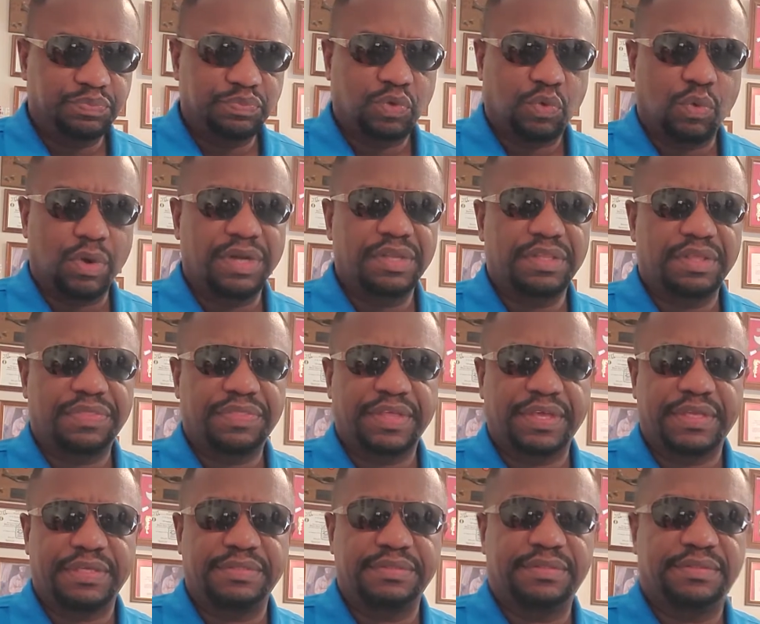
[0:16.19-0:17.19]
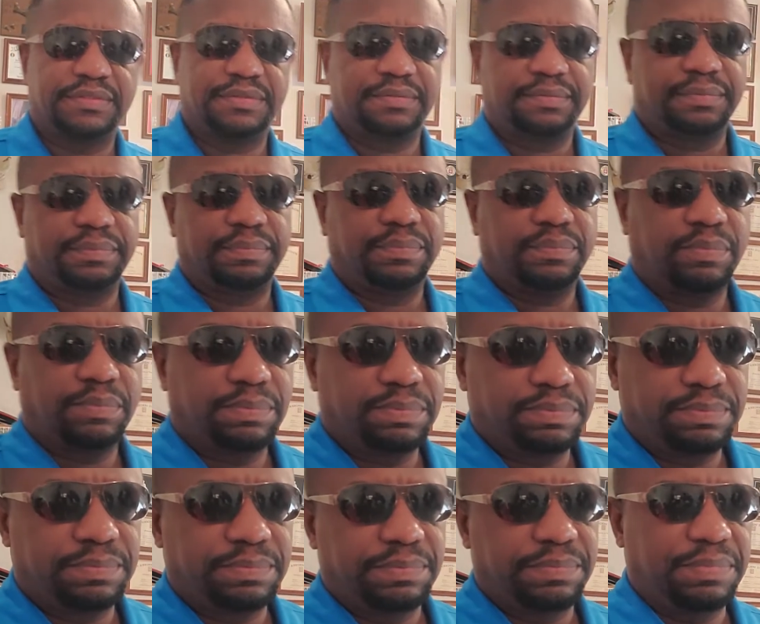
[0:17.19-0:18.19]
One of the things
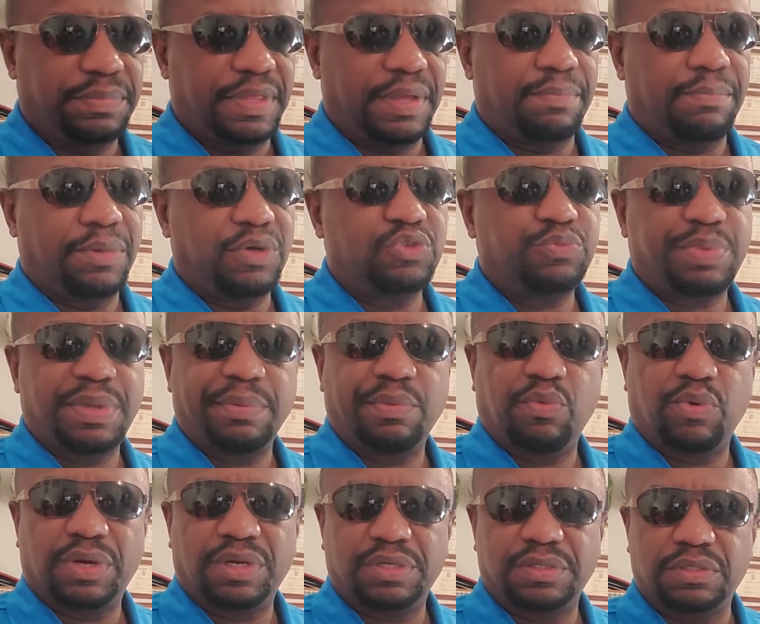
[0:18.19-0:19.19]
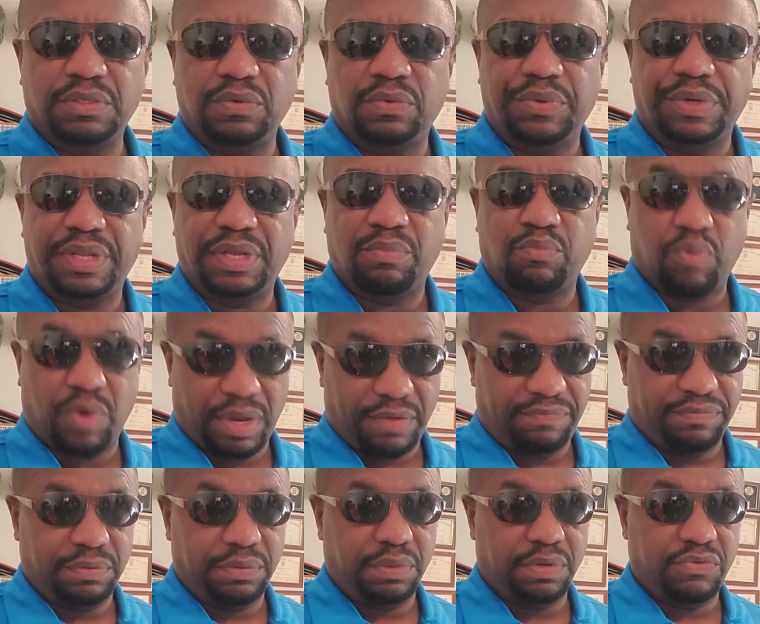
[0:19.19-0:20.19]
that most people want to do when their brake
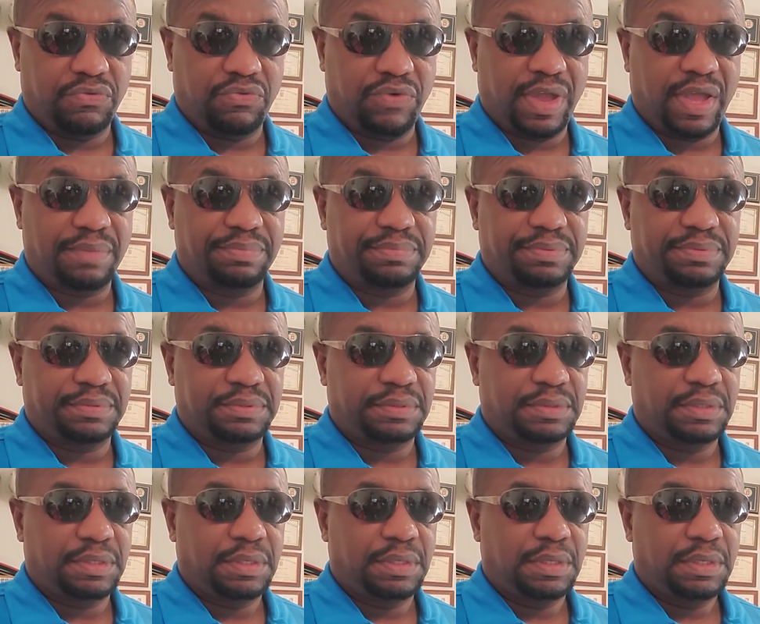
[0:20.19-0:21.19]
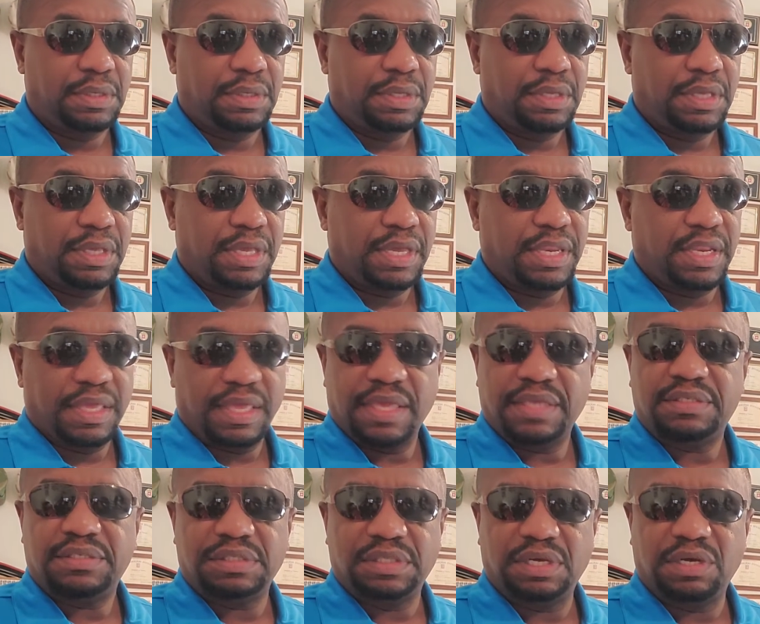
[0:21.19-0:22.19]
fluid drops and it
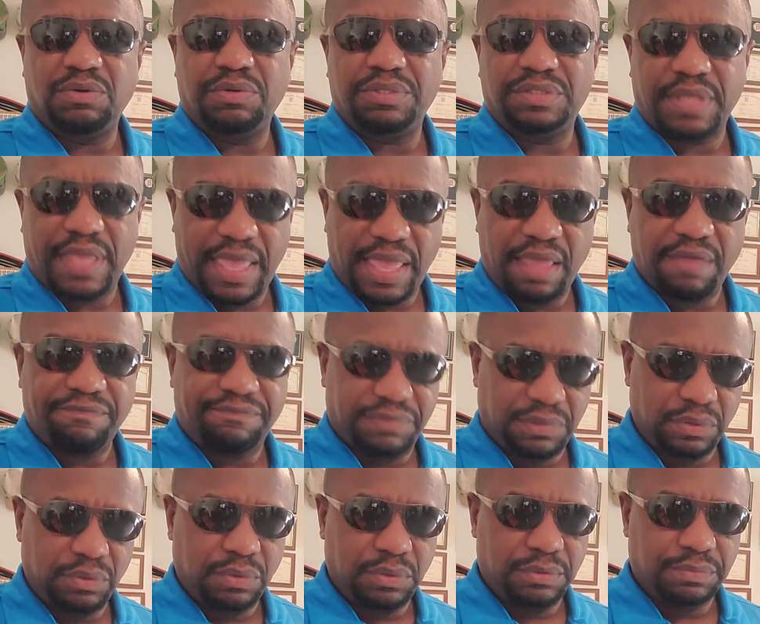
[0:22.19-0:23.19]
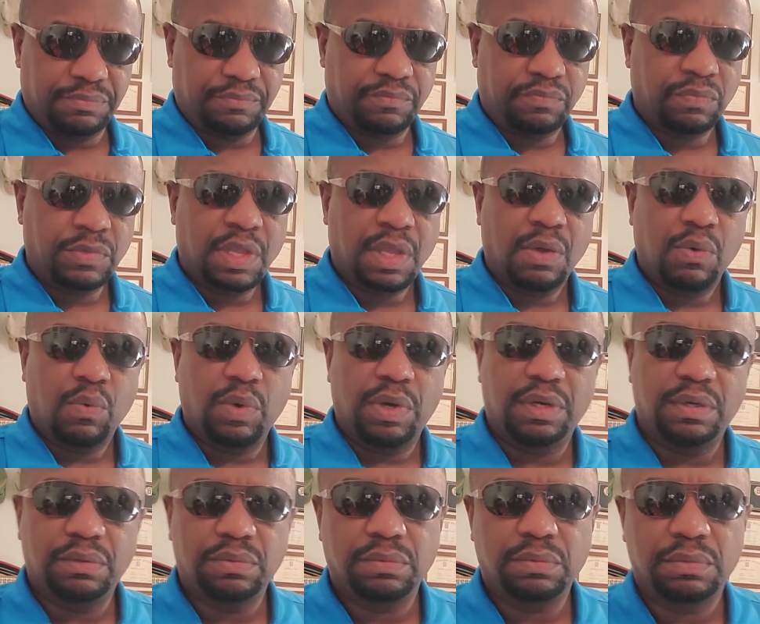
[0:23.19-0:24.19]
gets low is add fluid.
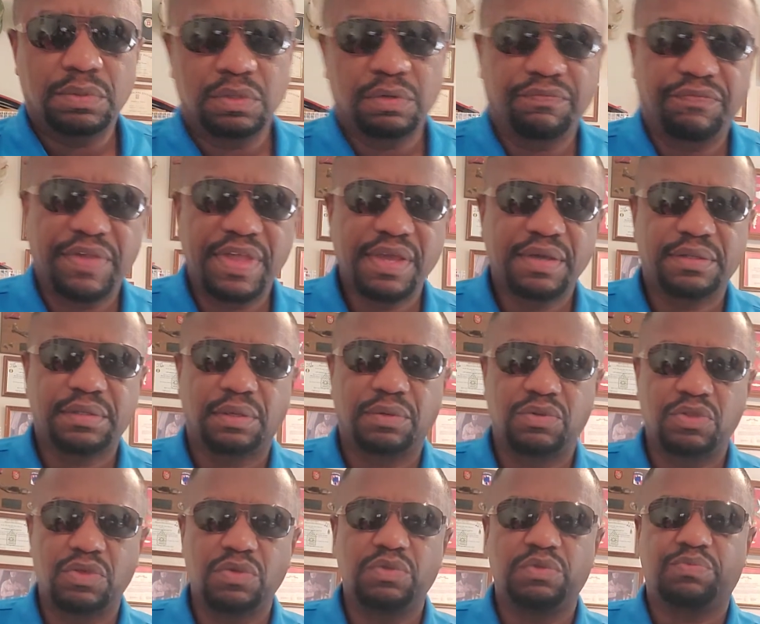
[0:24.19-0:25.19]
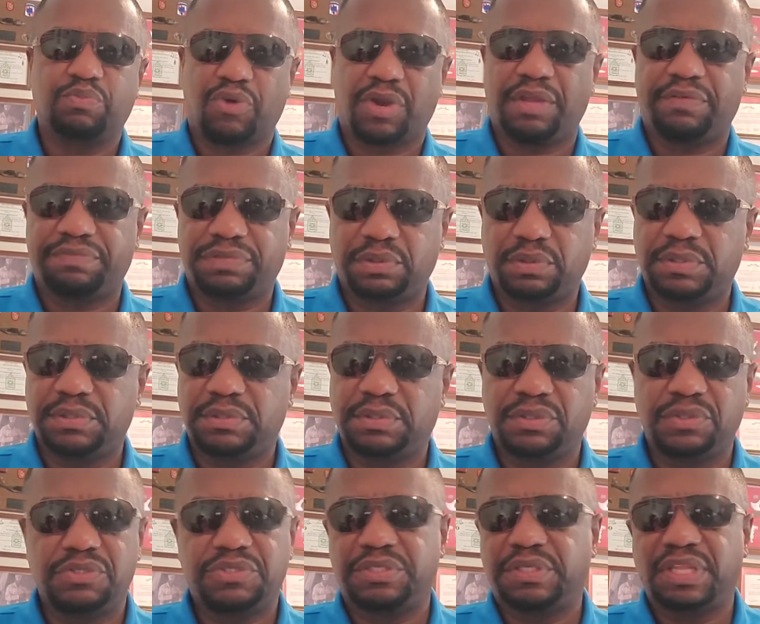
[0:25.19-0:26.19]
Well, your vehicle don't use brake fluid, so
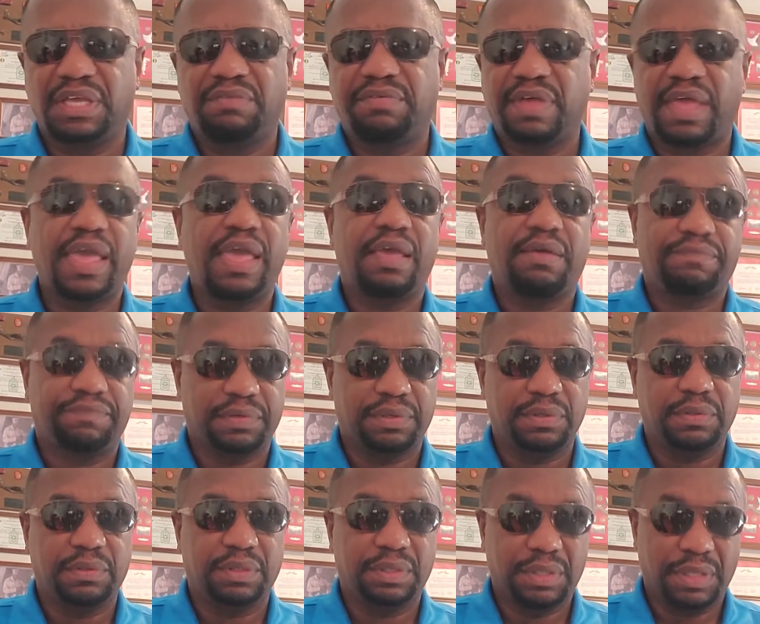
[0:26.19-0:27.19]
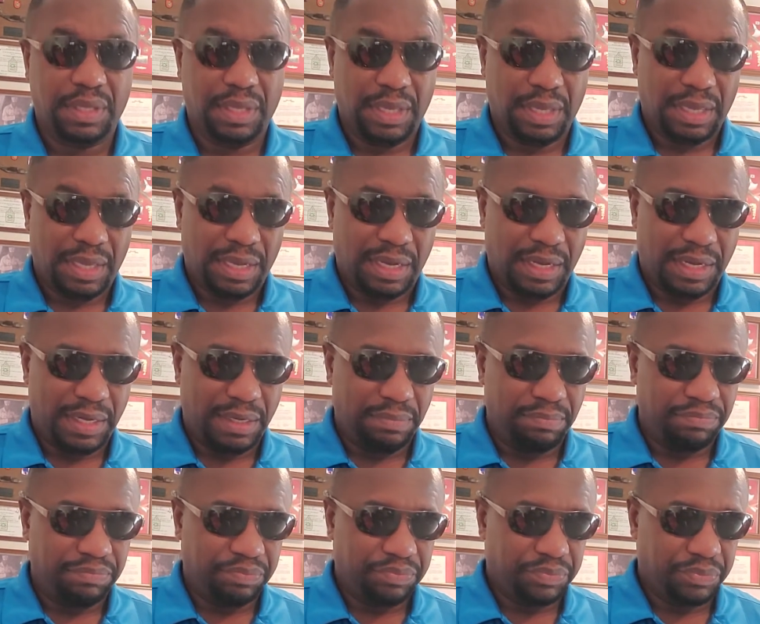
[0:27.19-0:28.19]
you should never add fluid.
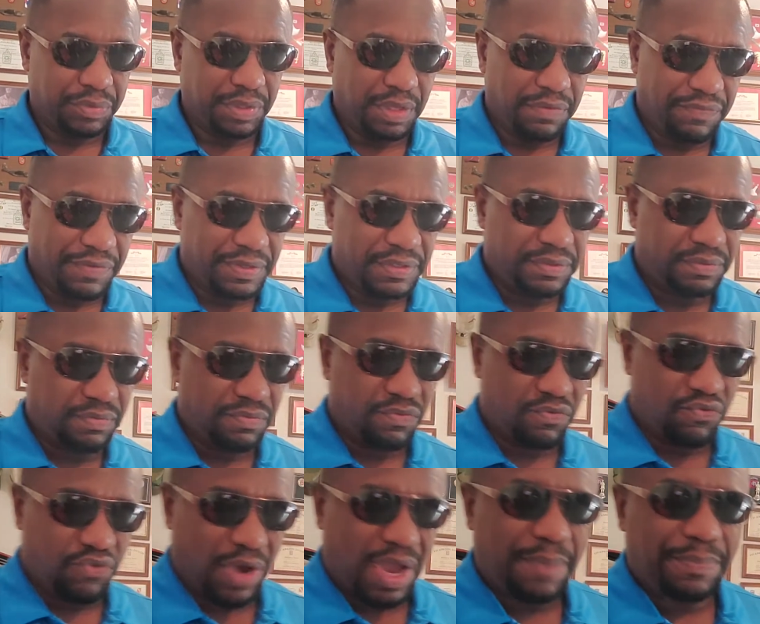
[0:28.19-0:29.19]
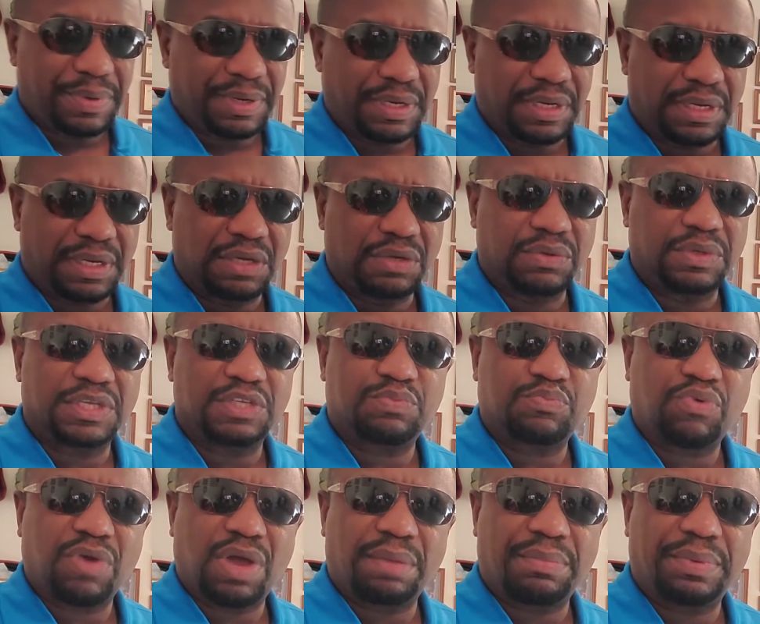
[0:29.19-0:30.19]
If it's dropping low, it's
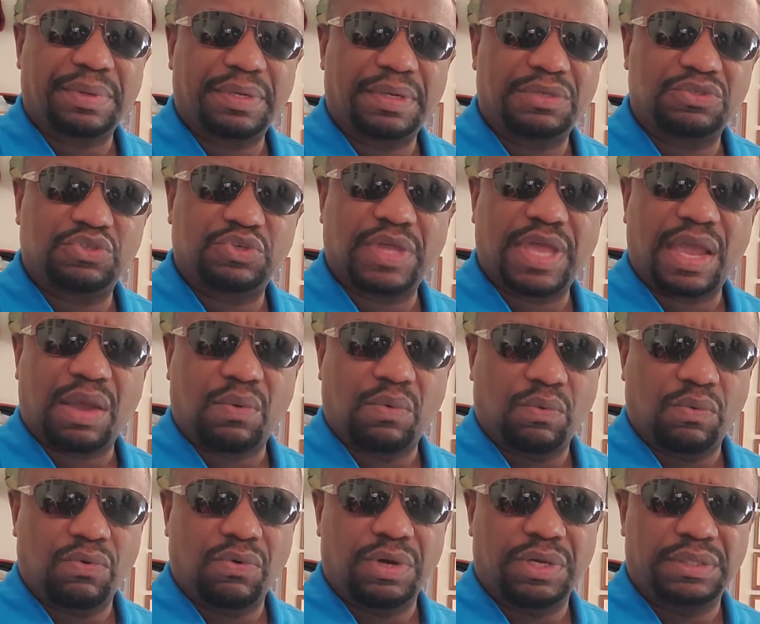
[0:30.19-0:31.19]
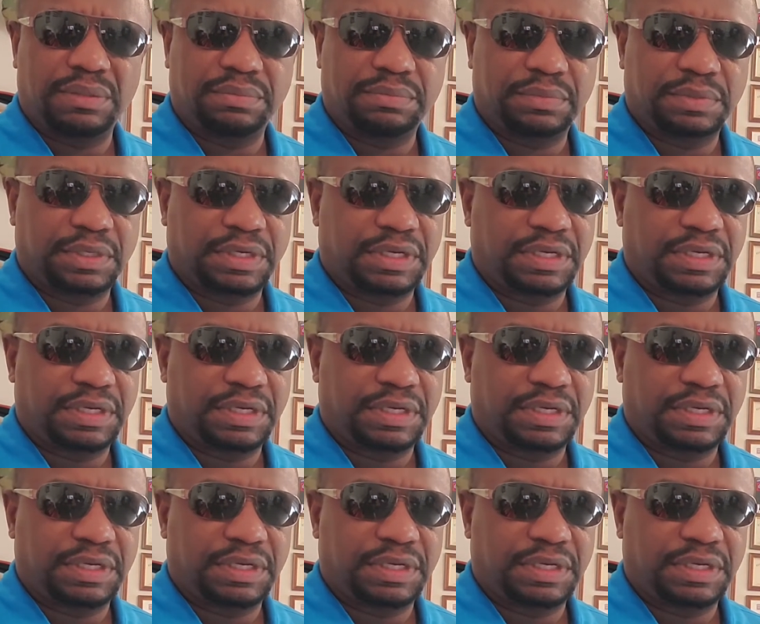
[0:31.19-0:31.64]
probably because you got worn